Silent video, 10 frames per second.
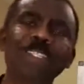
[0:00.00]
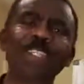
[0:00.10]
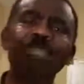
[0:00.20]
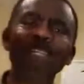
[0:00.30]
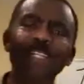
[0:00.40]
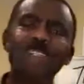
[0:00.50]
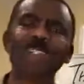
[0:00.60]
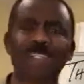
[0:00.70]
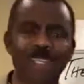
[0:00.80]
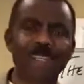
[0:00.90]
Just a
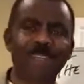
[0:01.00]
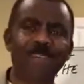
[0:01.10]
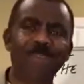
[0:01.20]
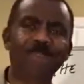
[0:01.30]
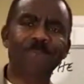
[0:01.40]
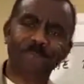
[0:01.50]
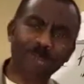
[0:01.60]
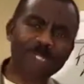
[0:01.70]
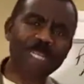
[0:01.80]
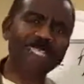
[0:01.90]
little
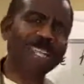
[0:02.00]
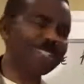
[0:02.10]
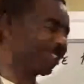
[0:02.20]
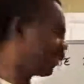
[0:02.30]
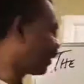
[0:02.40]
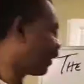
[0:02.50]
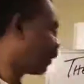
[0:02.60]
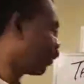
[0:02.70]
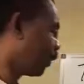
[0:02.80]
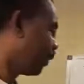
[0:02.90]
representation.
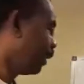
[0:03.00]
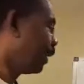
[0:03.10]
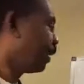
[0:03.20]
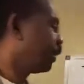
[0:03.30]
Good.